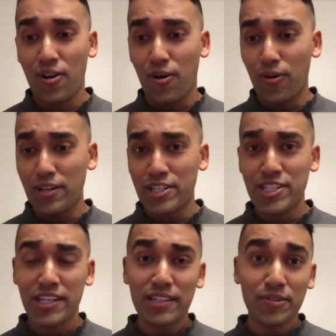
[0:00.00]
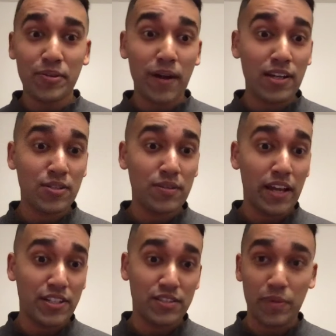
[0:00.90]
Holy shit,
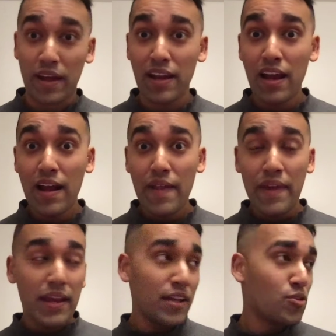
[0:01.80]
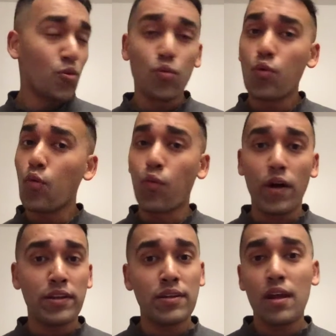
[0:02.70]
congratulations, man. He threw
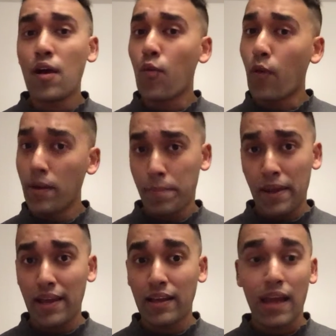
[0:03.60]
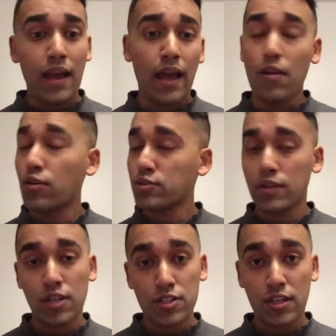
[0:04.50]
one one pick and also a
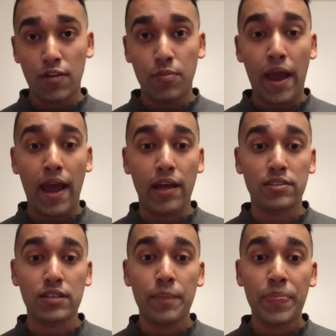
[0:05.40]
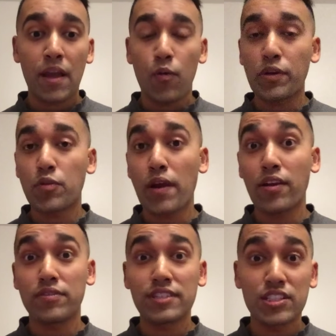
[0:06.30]
touchdown pass with a rating
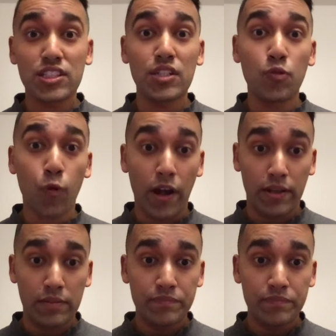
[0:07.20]
of 61.